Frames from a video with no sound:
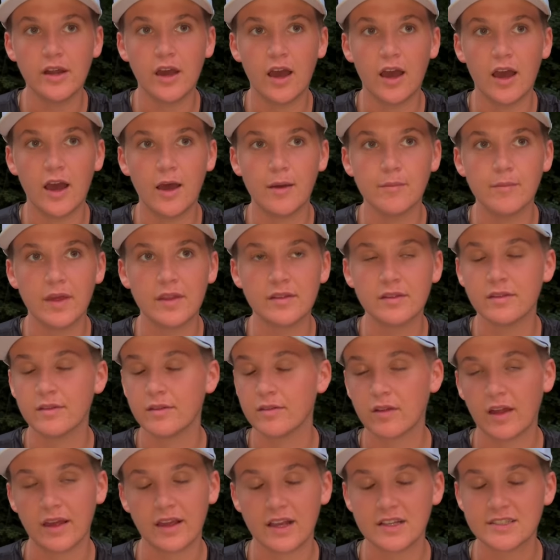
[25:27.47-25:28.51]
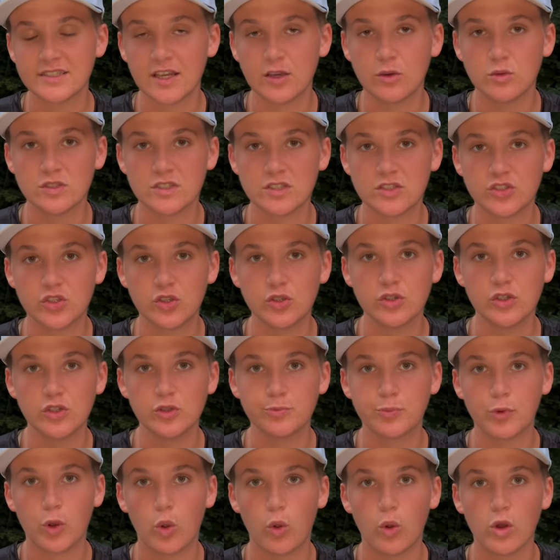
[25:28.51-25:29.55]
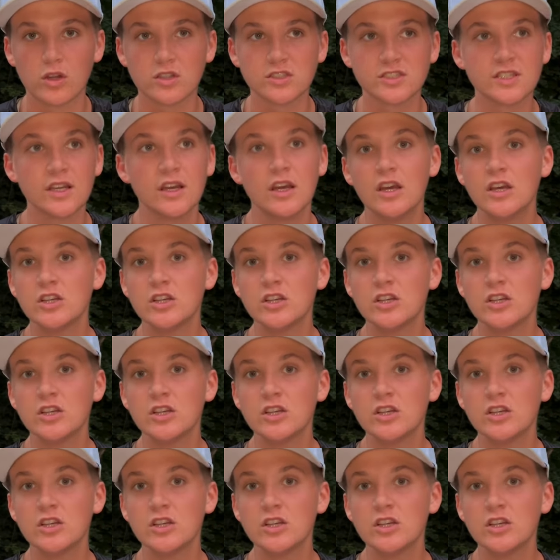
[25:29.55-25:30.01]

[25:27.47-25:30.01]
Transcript: Um, and like I said, it was a two loop course.